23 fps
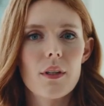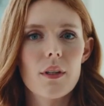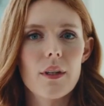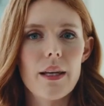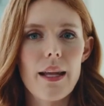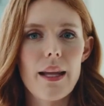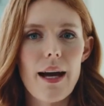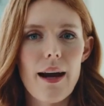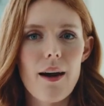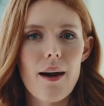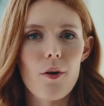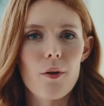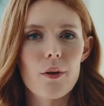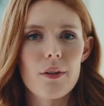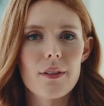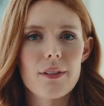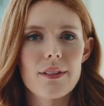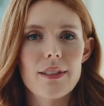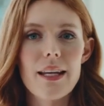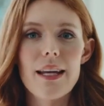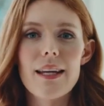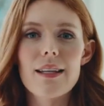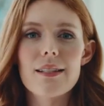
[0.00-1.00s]
Now,
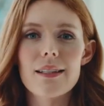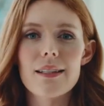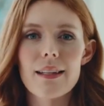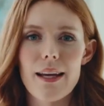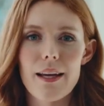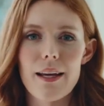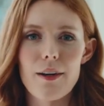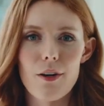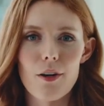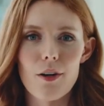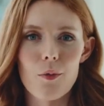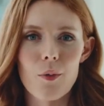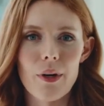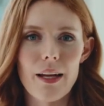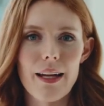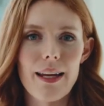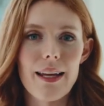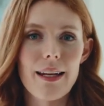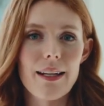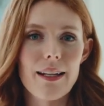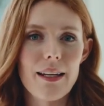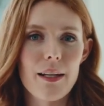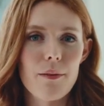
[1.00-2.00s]
days later, when I
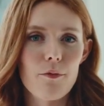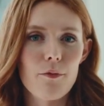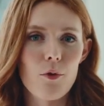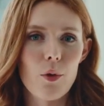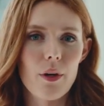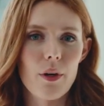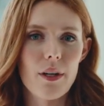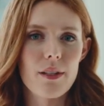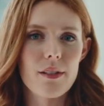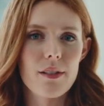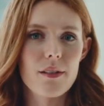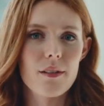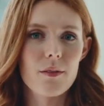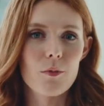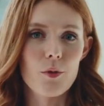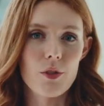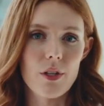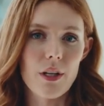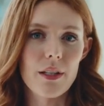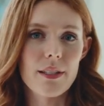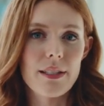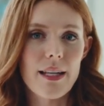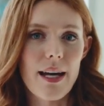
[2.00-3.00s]
get an invoice,
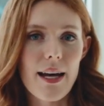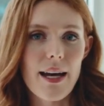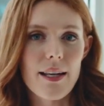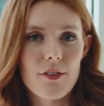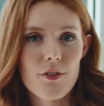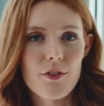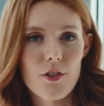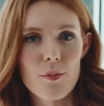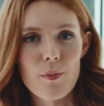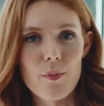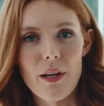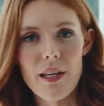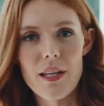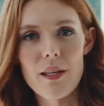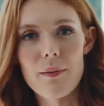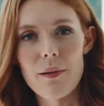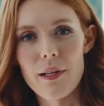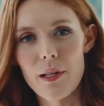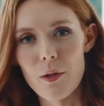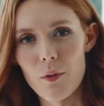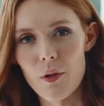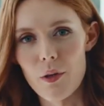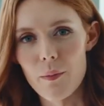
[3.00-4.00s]
which I'll test just by
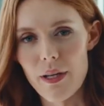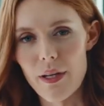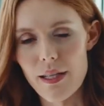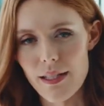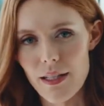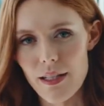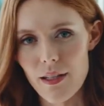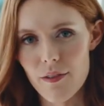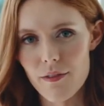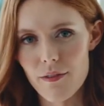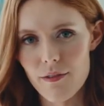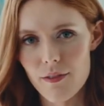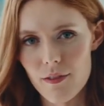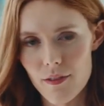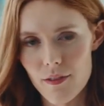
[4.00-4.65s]
emailing one to myself,